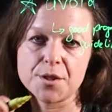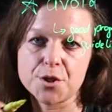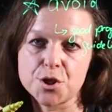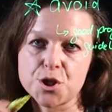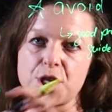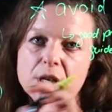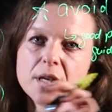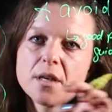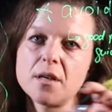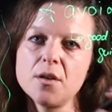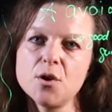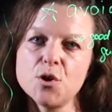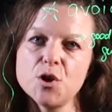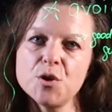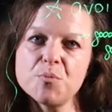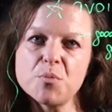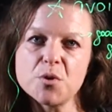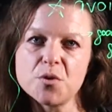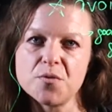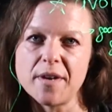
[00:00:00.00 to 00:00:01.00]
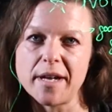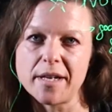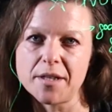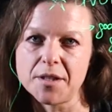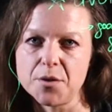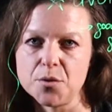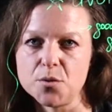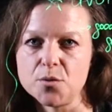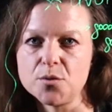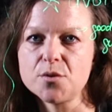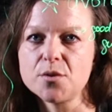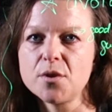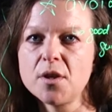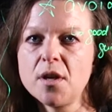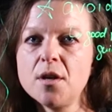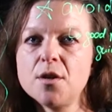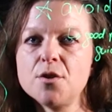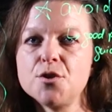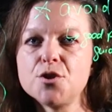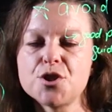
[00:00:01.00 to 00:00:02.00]
checking your input values,
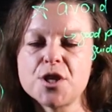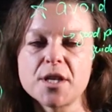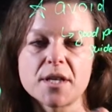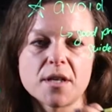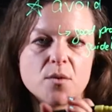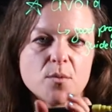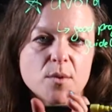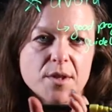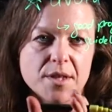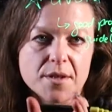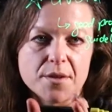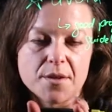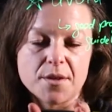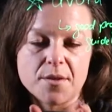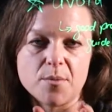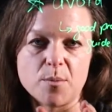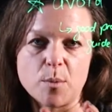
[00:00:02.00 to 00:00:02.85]
checking where,